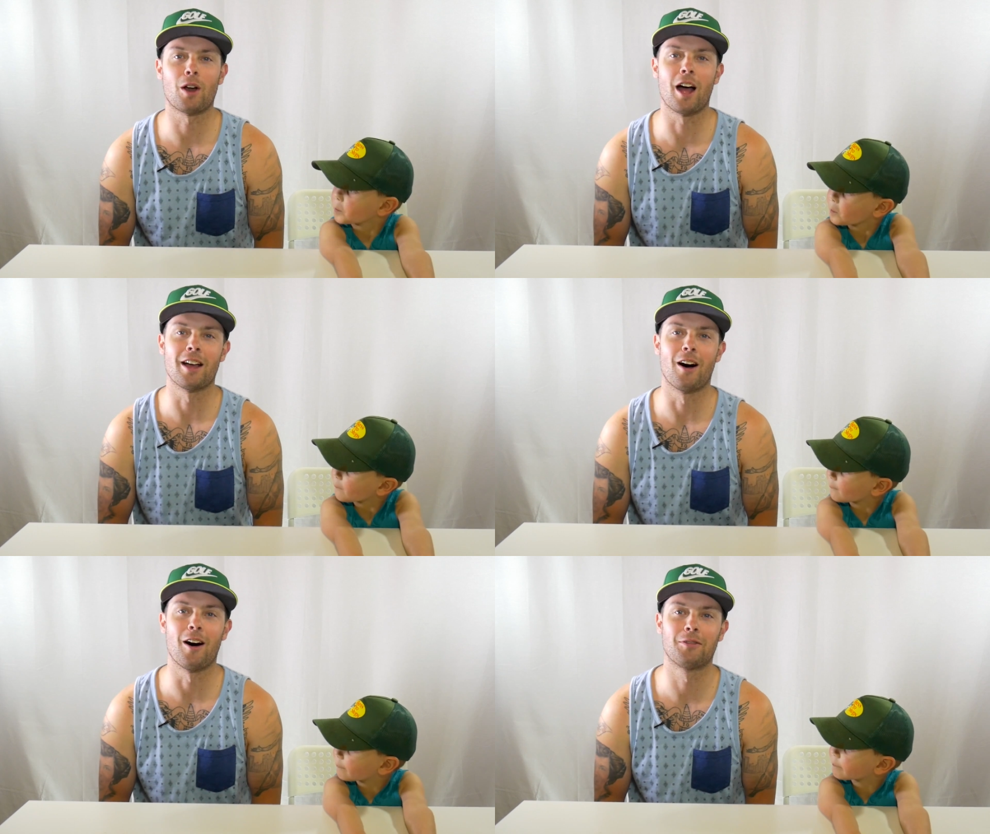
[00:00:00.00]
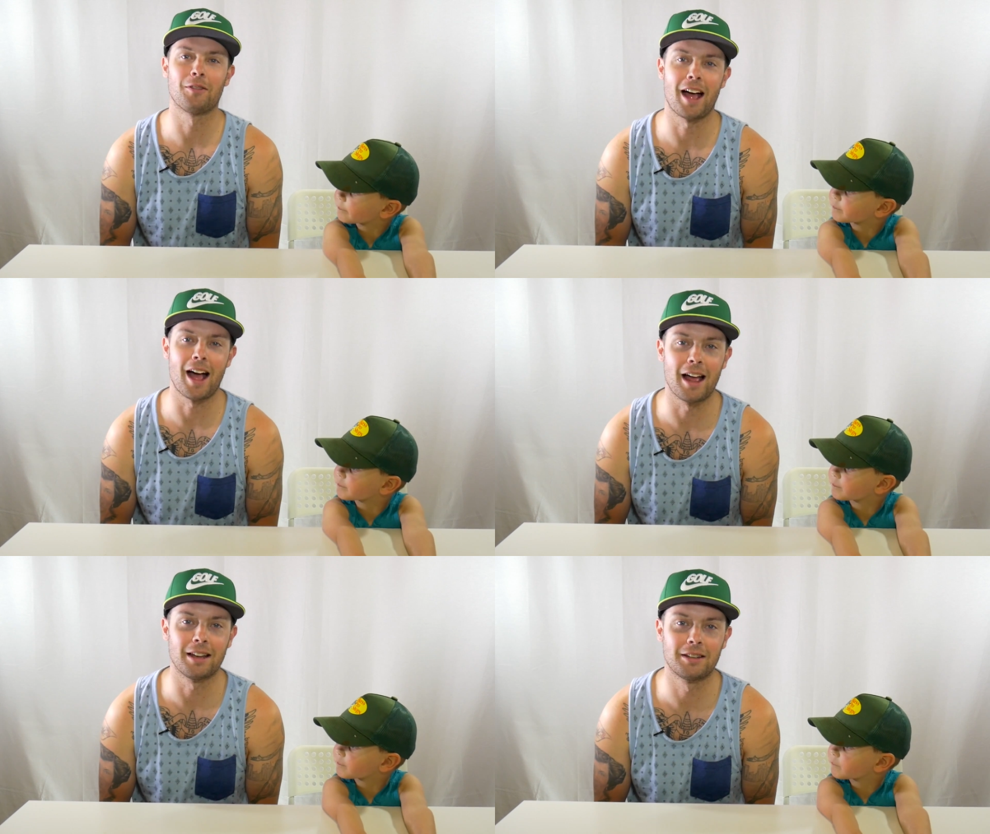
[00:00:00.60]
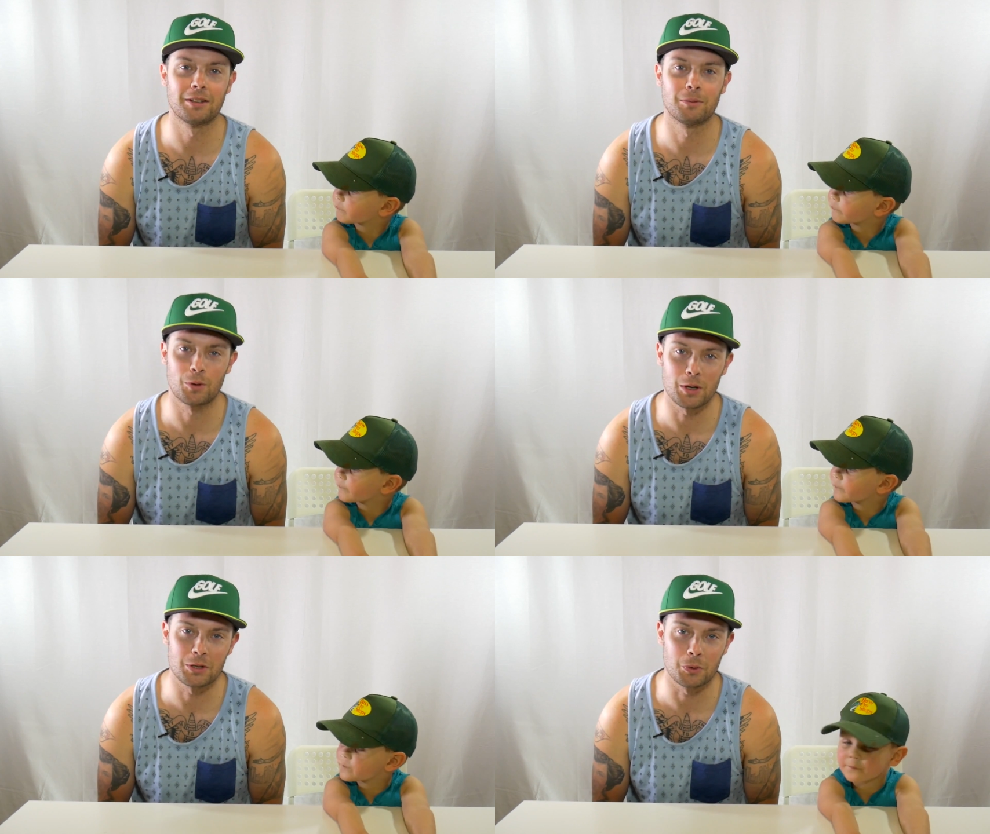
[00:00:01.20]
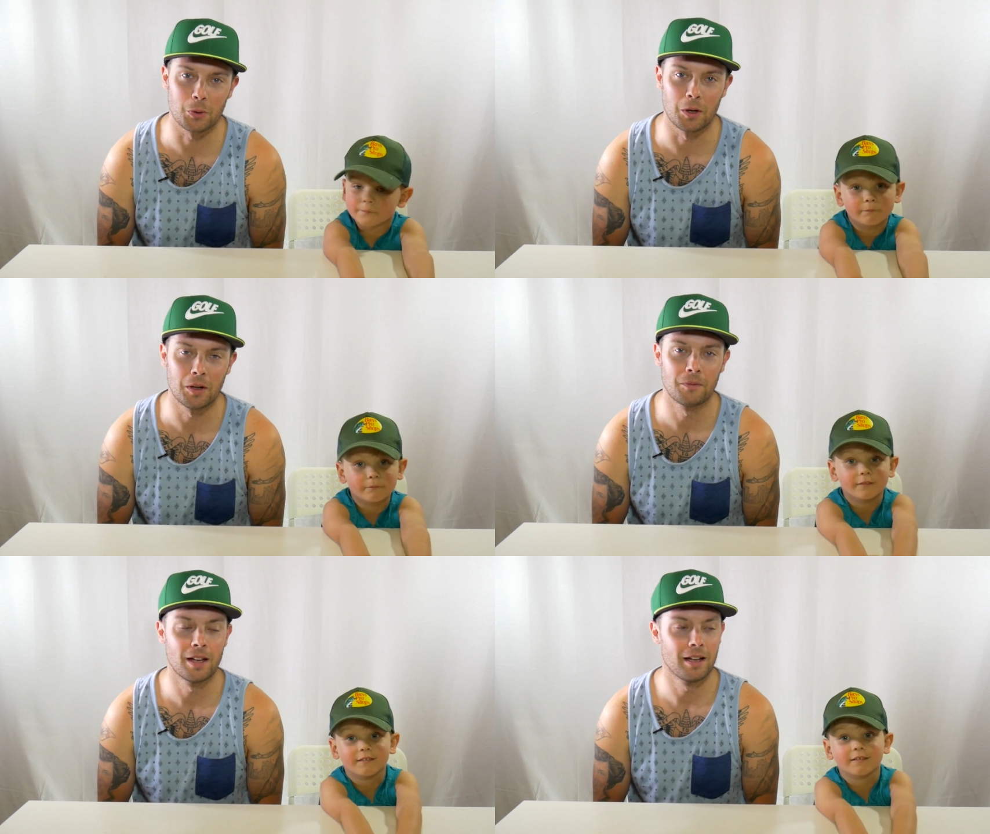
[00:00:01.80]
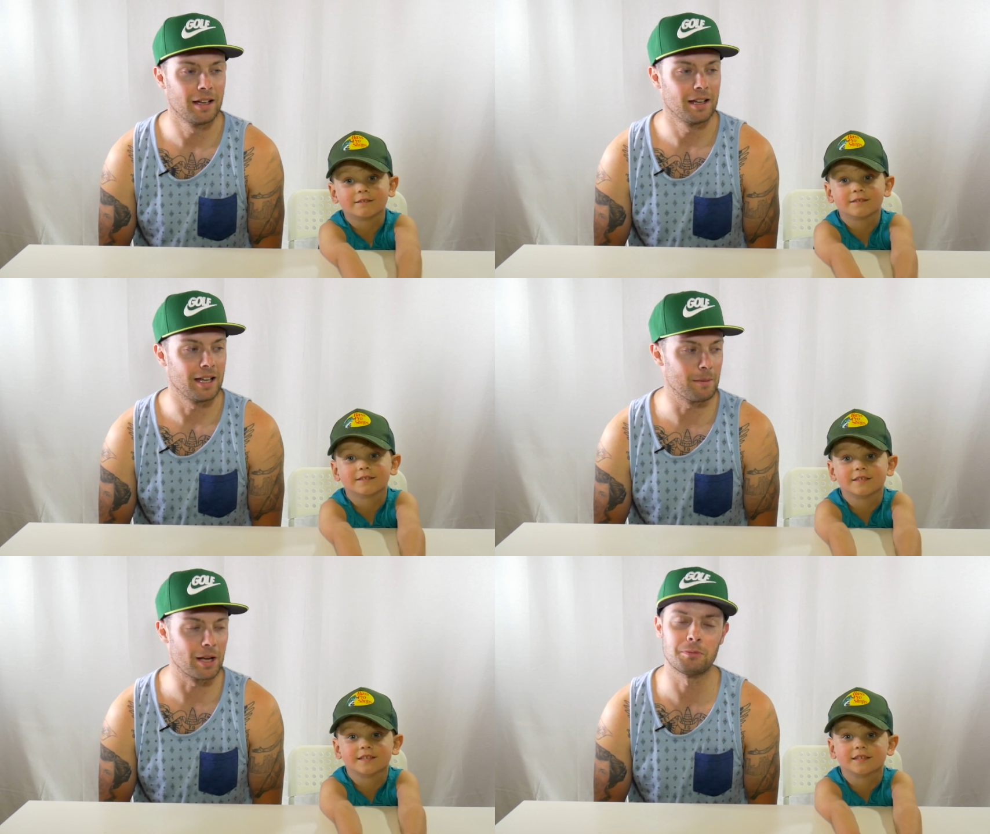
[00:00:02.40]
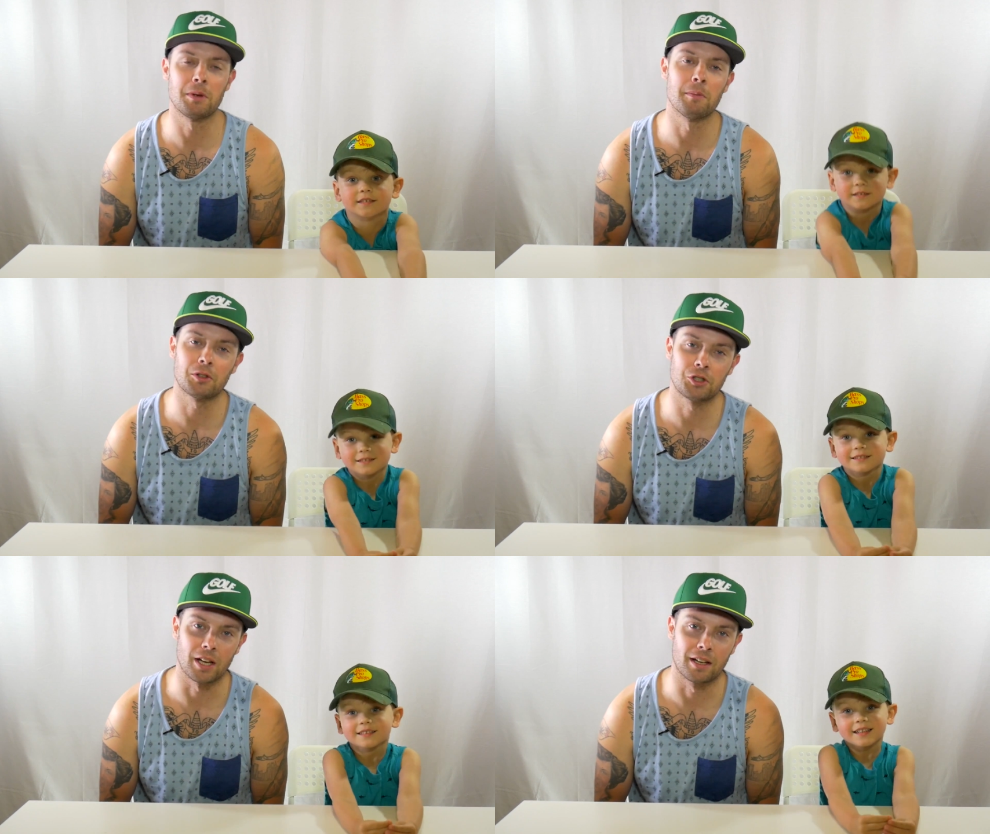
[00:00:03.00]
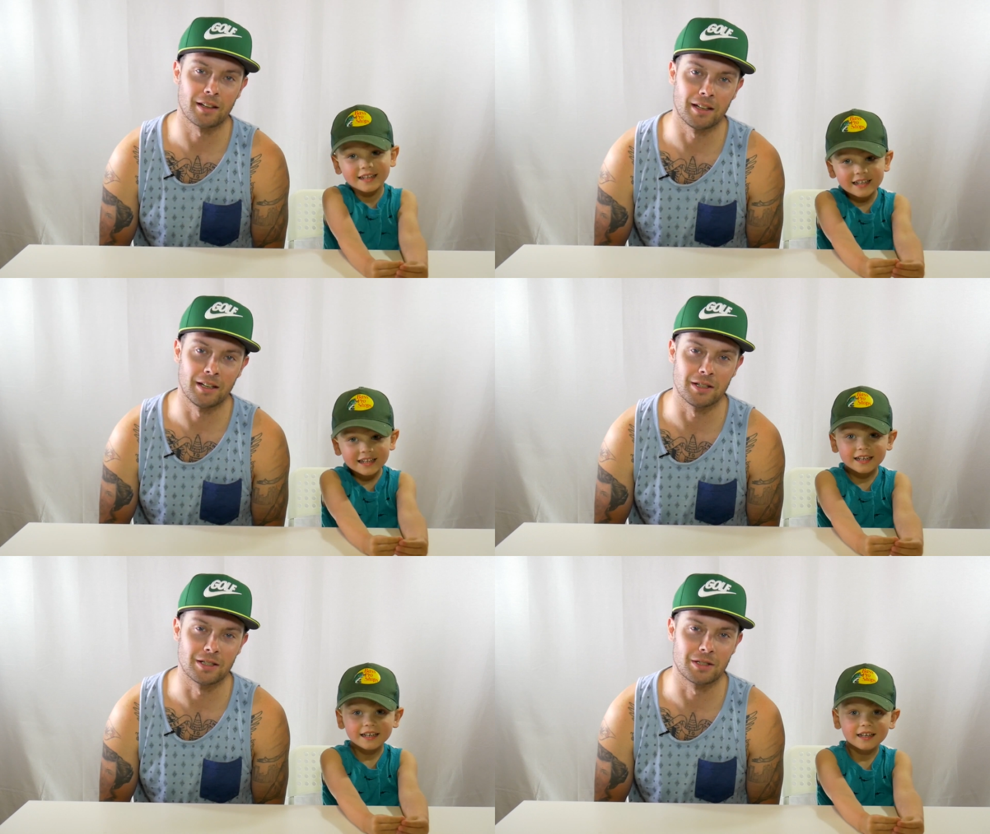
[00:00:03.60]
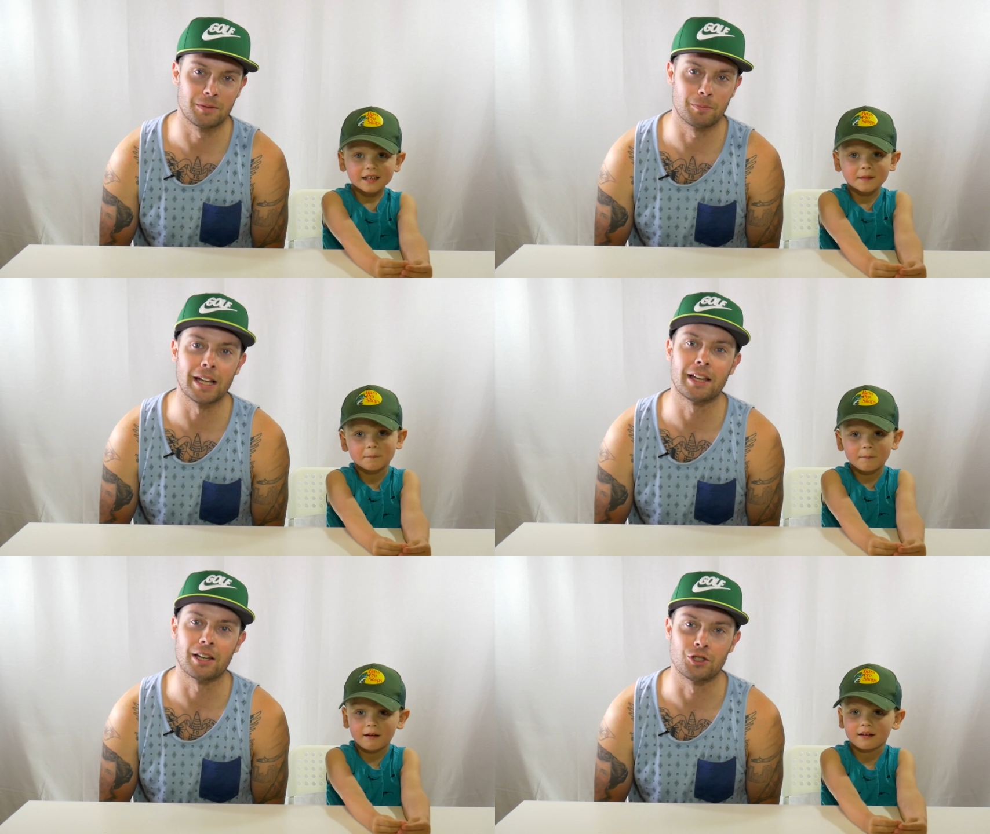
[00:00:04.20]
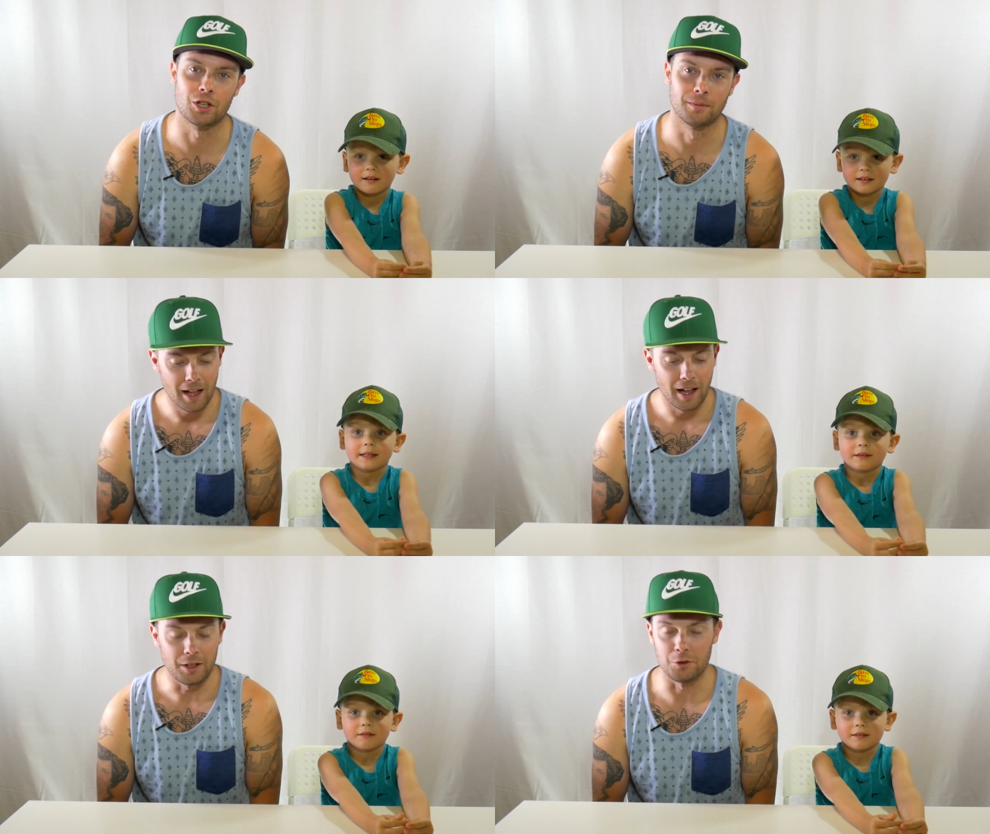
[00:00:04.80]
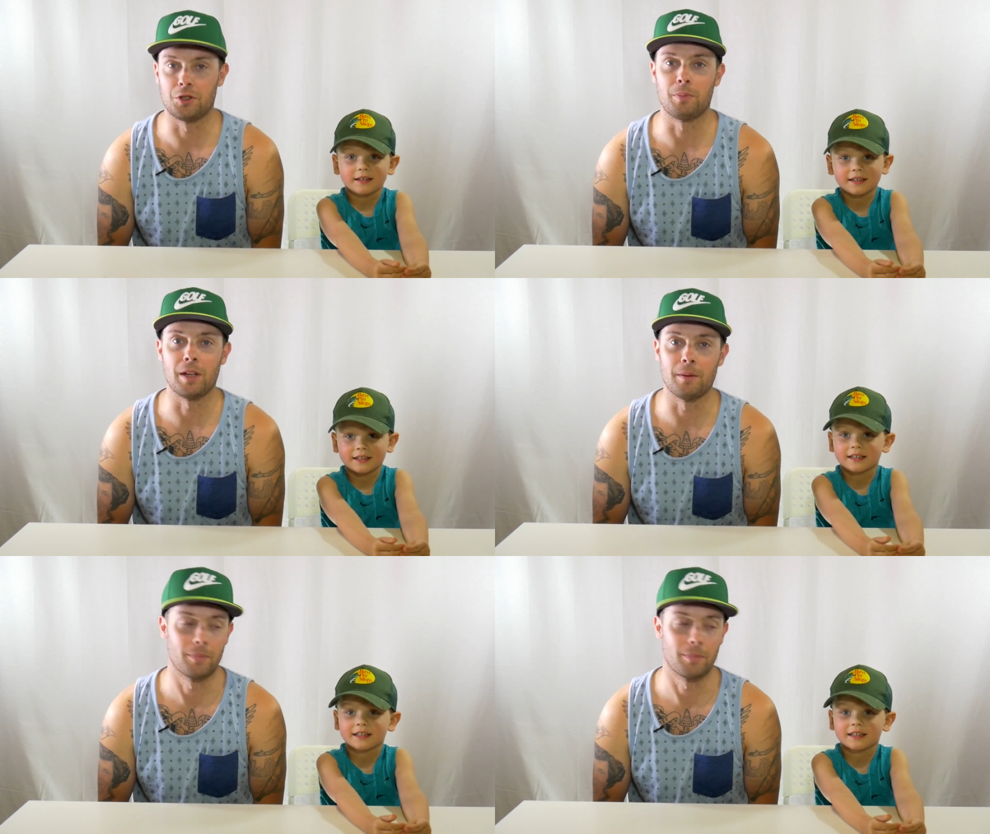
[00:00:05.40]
Speaker 1: Rye off at preschool, he makes me a milkshake in his play kitchen. Used to be